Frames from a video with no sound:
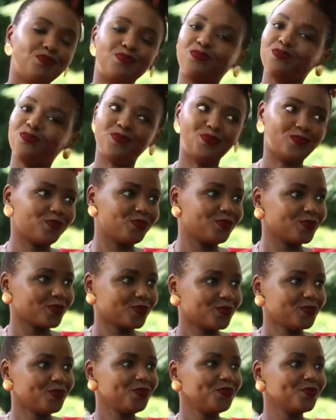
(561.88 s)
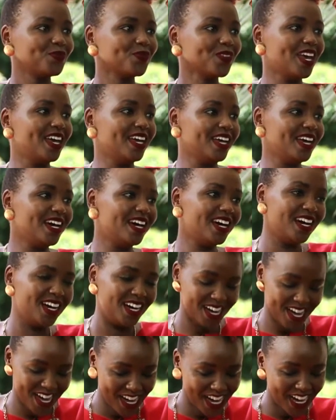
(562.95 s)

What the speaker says: Oprah is calling me, so please do not.